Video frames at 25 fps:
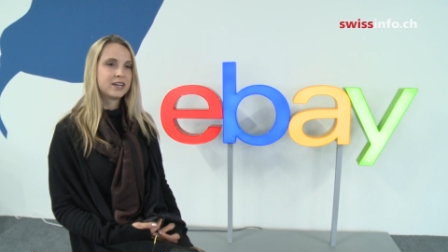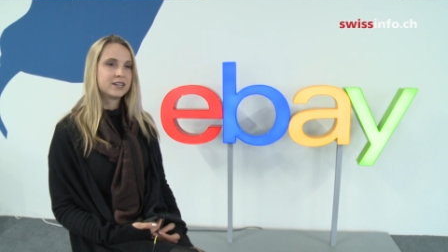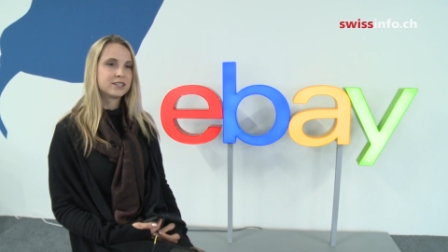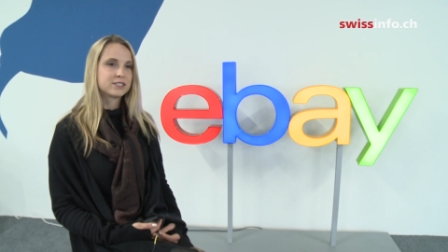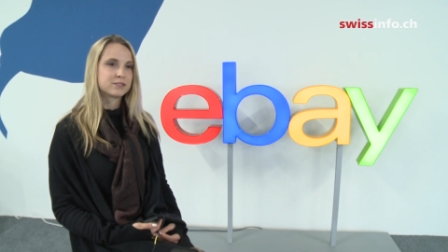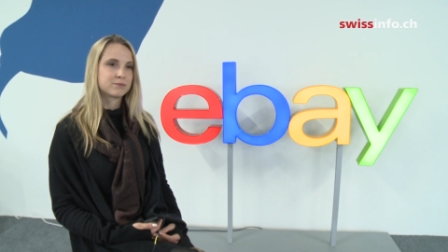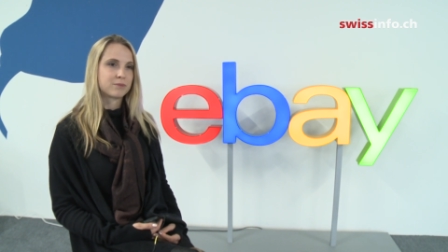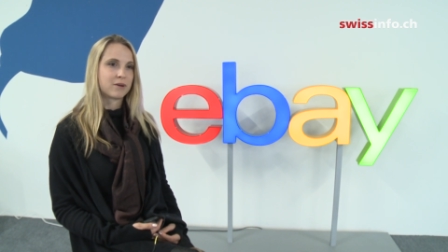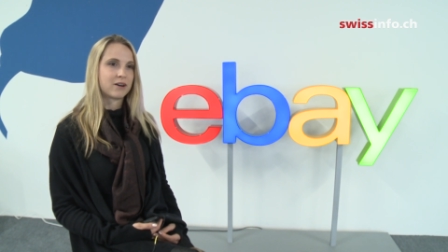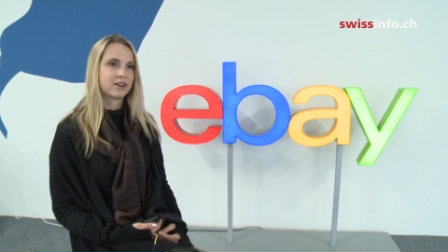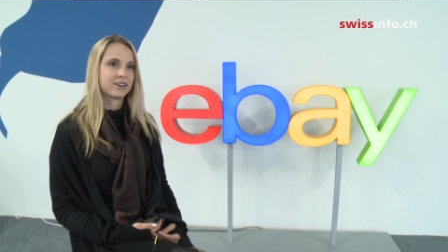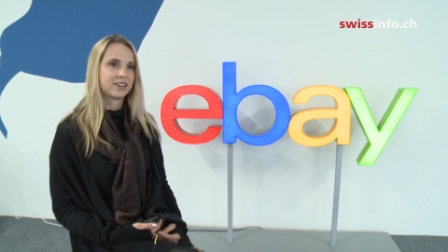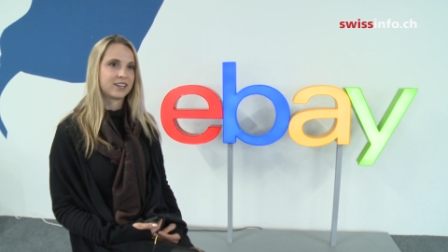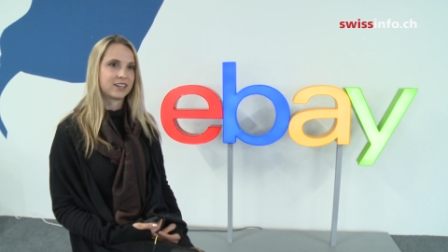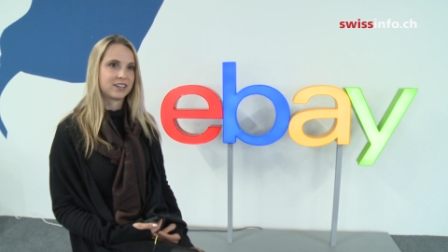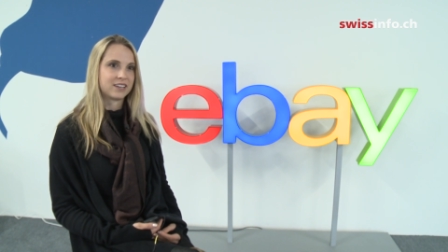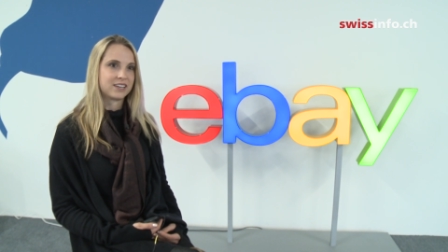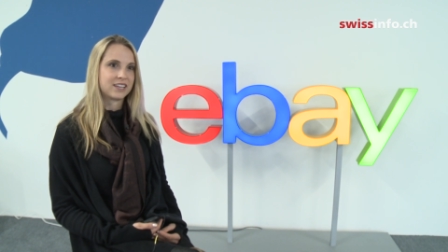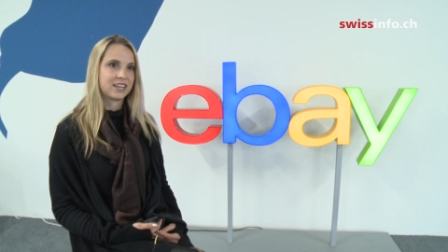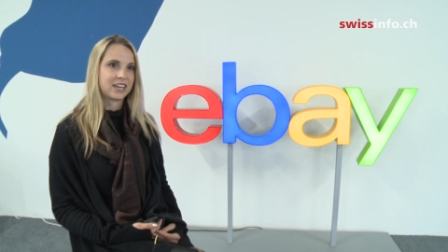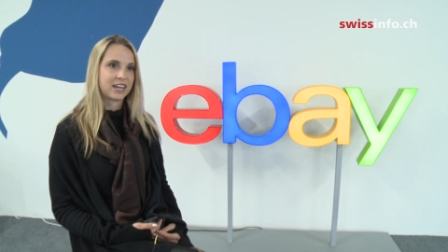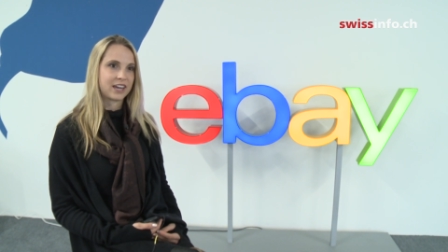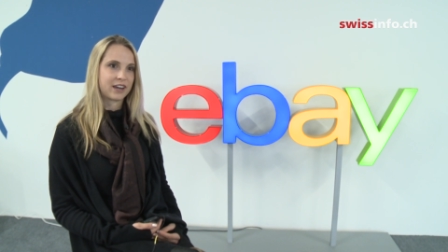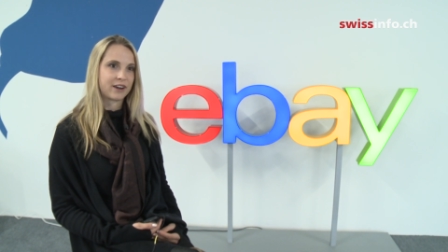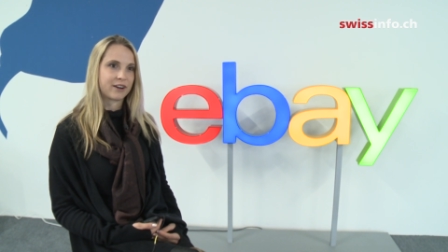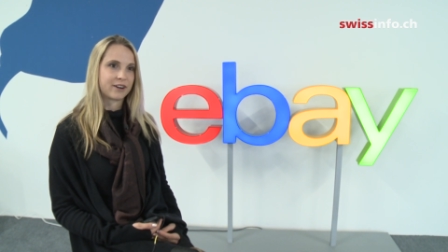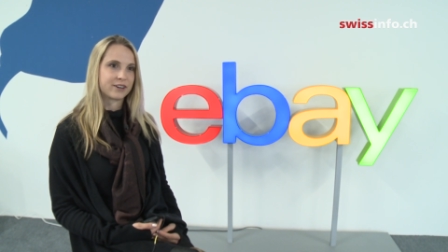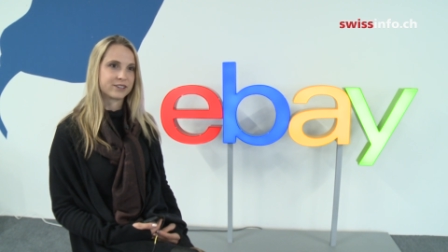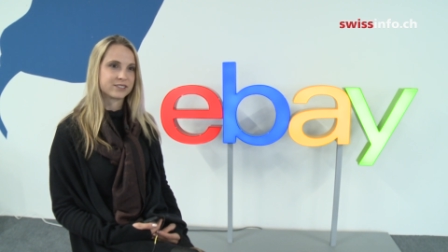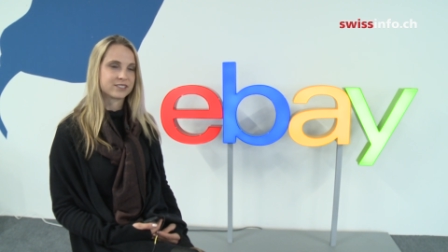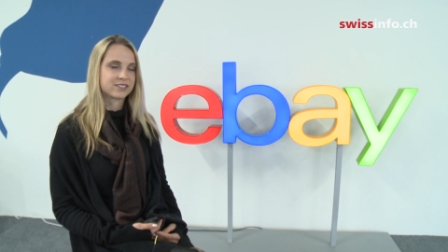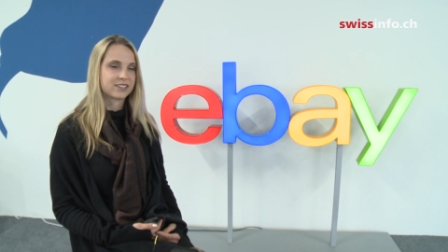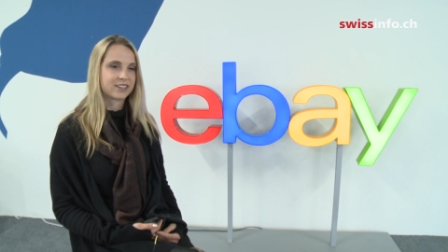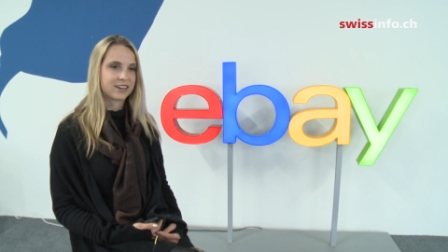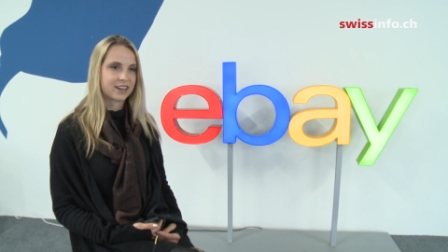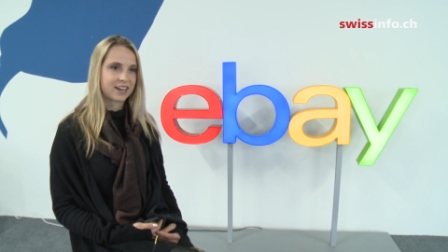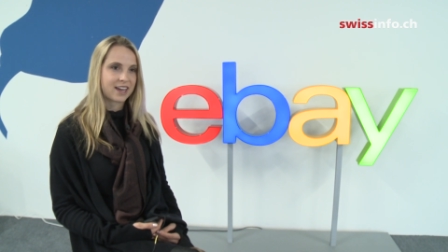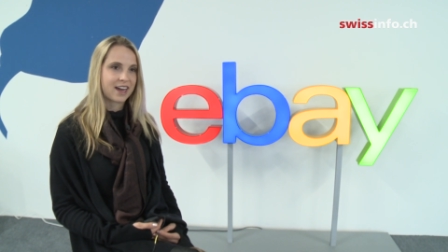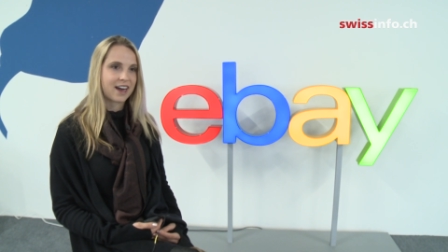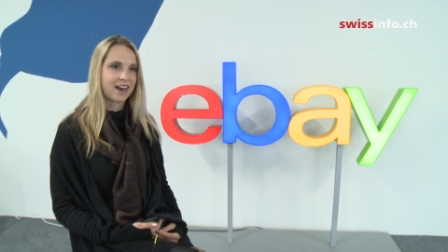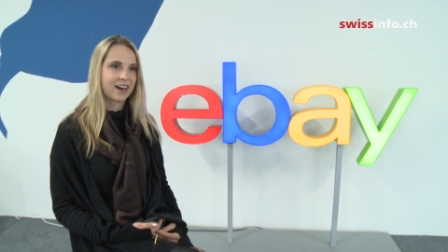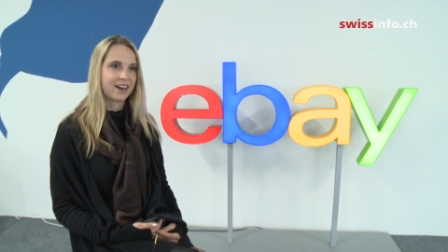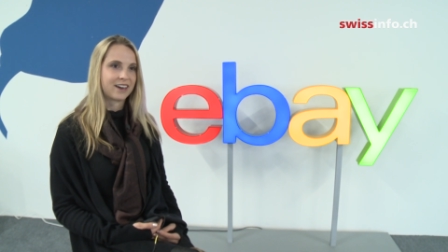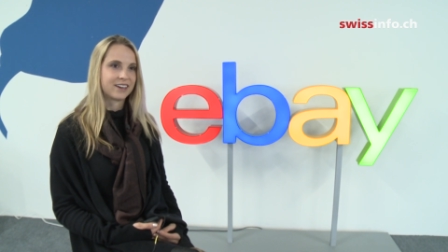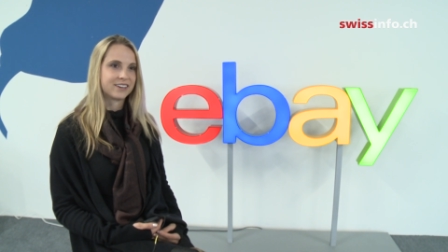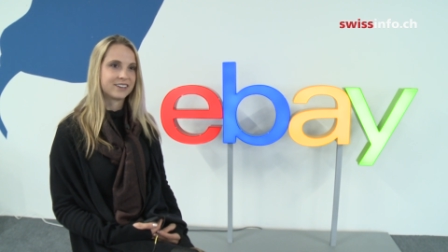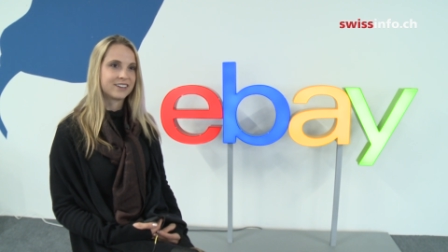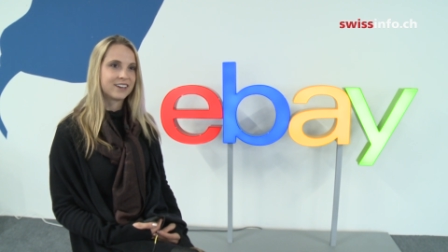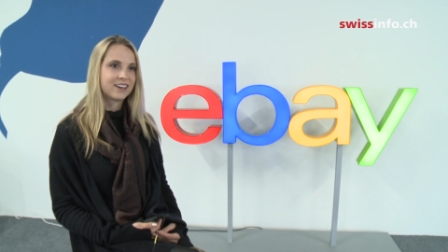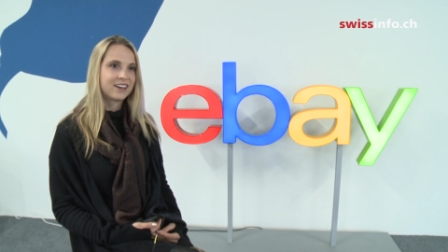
spotting any errors that I had.